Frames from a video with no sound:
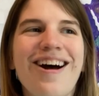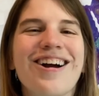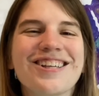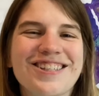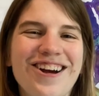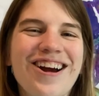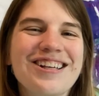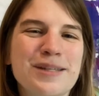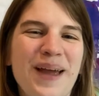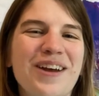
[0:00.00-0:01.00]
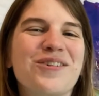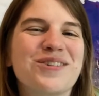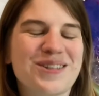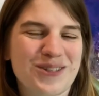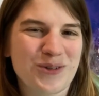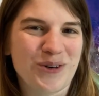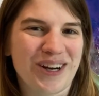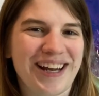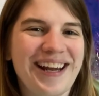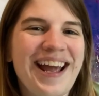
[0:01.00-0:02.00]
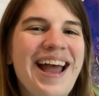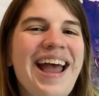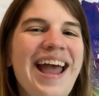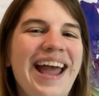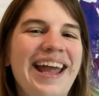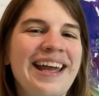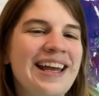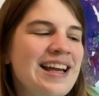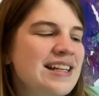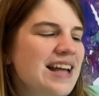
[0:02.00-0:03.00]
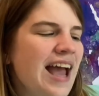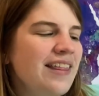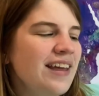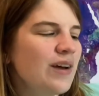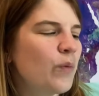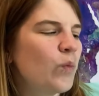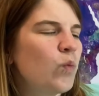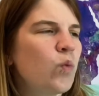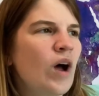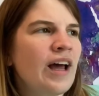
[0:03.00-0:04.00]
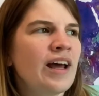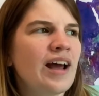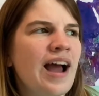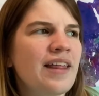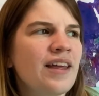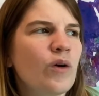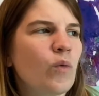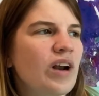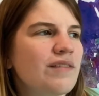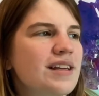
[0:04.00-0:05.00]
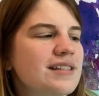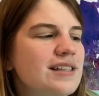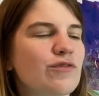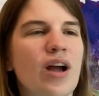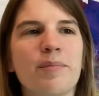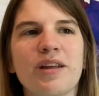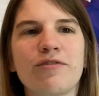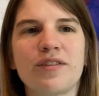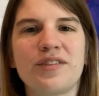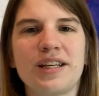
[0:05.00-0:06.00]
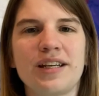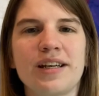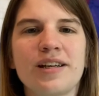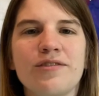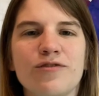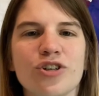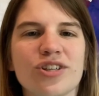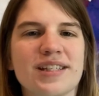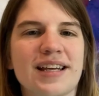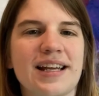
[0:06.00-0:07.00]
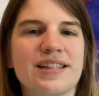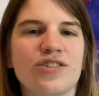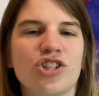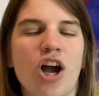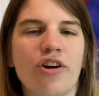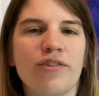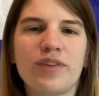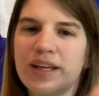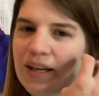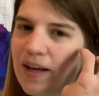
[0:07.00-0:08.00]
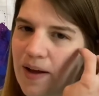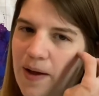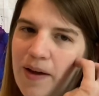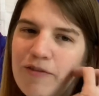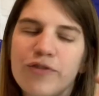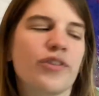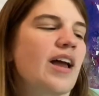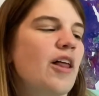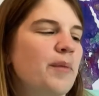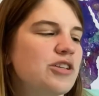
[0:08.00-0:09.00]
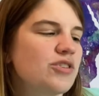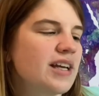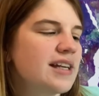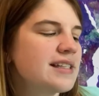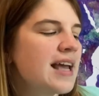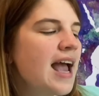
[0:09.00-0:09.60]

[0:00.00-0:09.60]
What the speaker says: Star-Spangled Story, and I think one of these is from the 51st States Geography for the elementary kids.